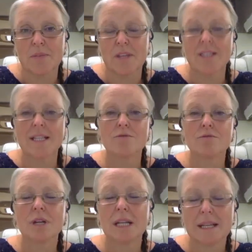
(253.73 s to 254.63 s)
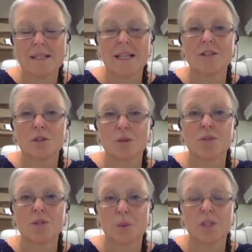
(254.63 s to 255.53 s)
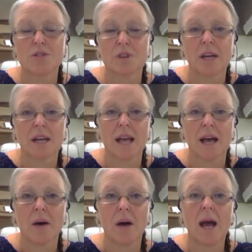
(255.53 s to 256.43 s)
This is really essential to us right now.